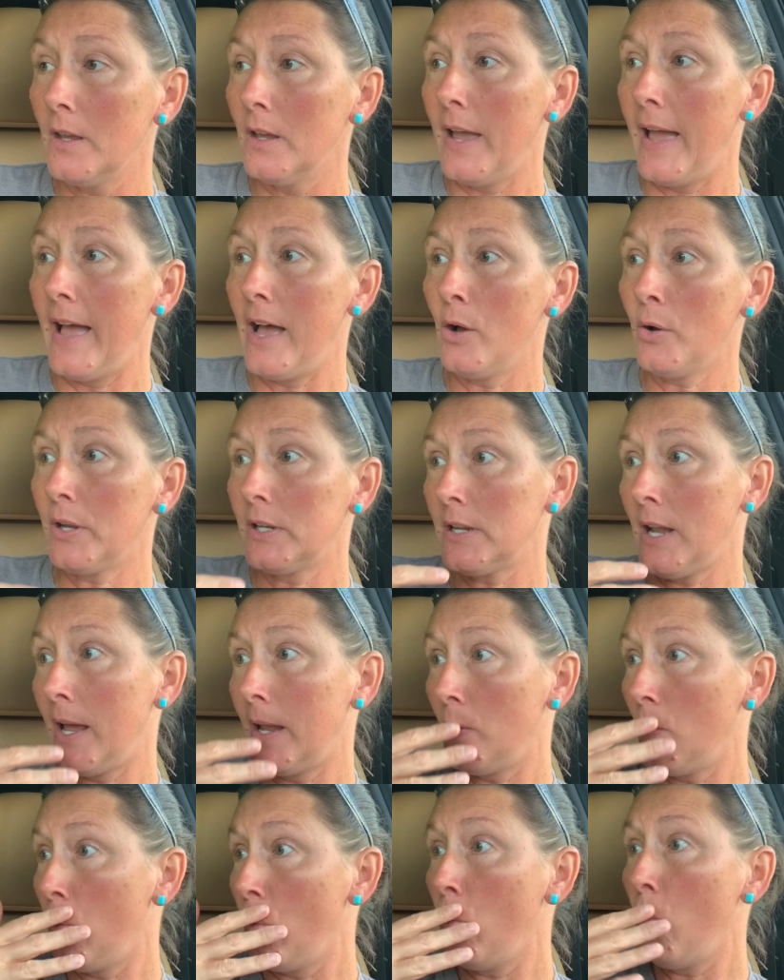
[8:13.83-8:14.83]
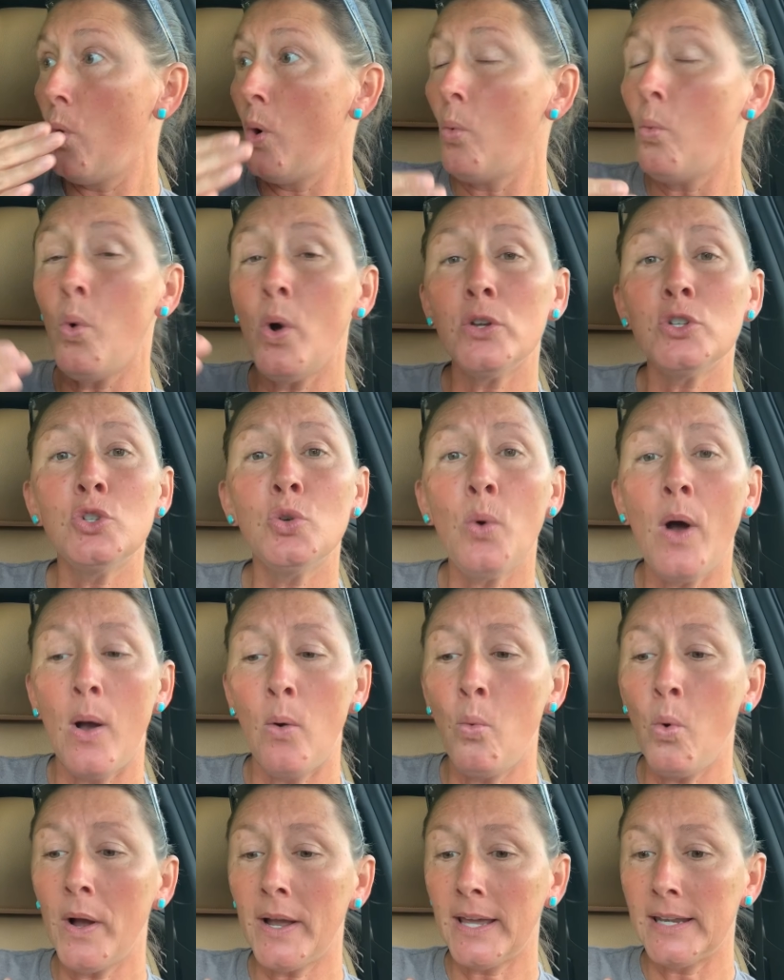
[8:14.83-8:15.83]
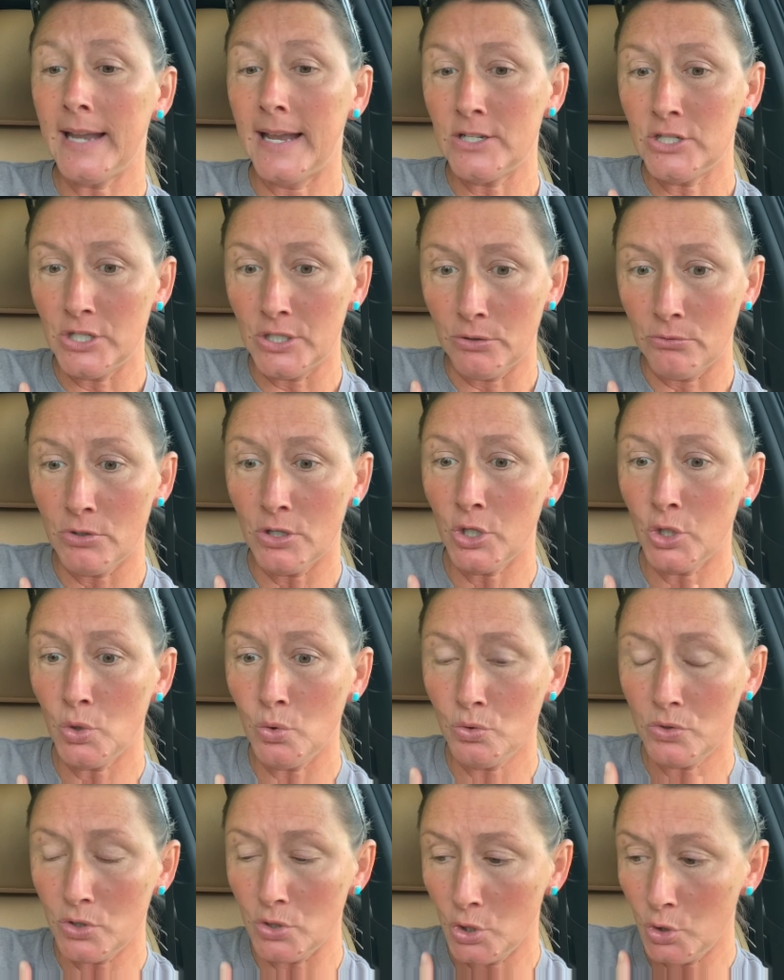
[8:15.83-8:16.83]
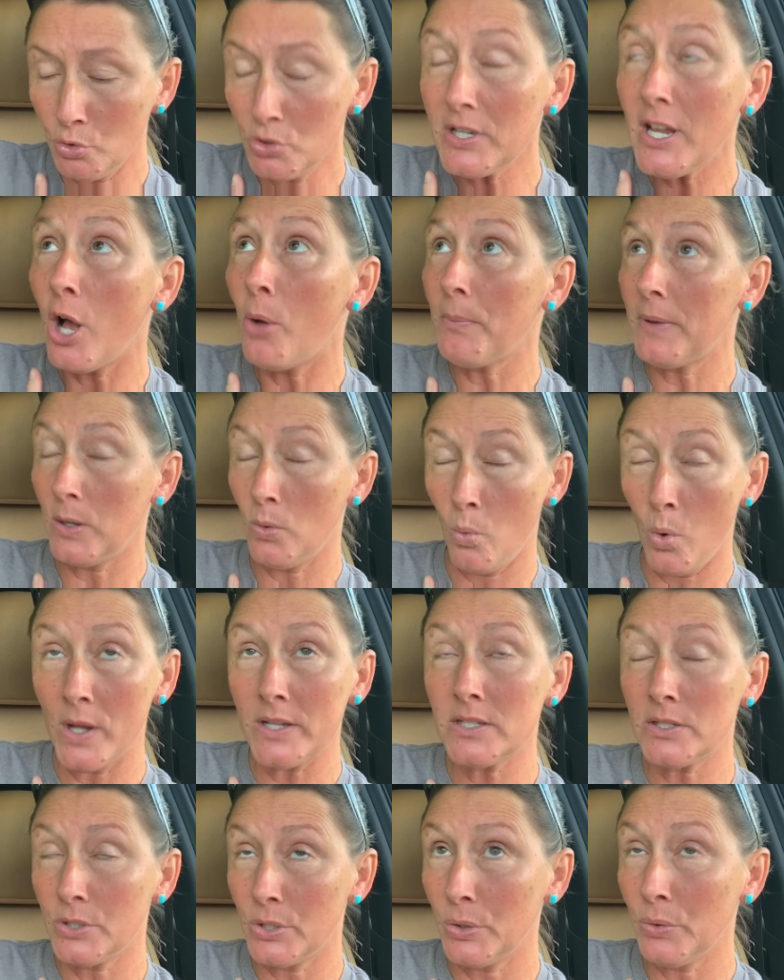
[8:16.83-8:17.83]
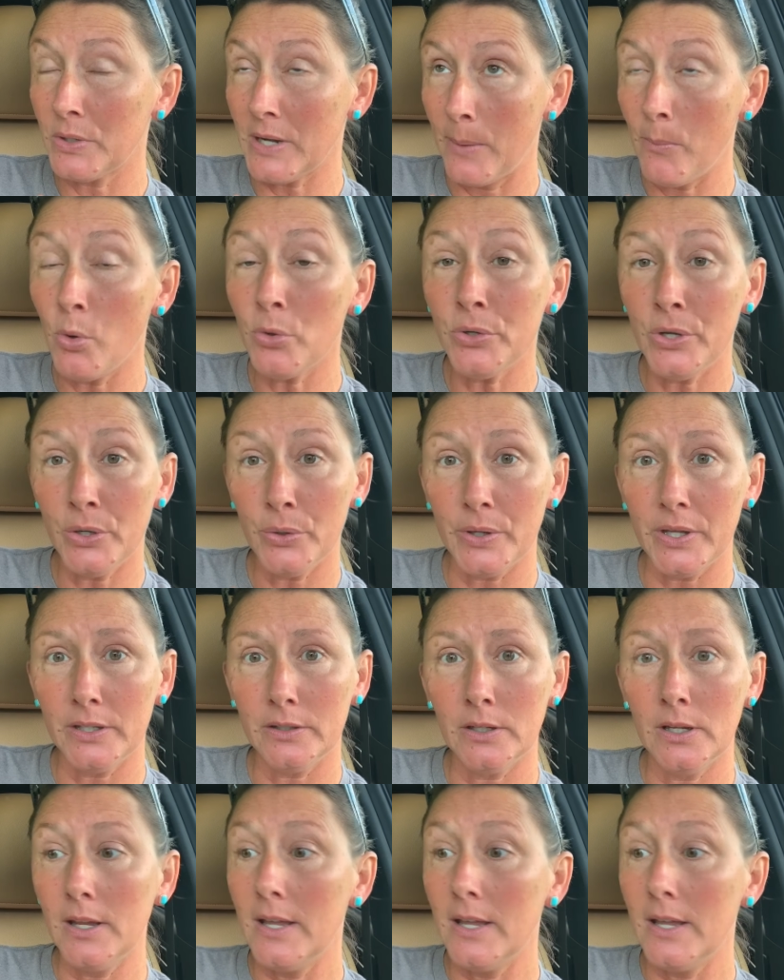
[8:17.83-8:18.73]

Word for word: How can I, what, what do I, what can I do? You, you tell me what to do and I'm going to do it.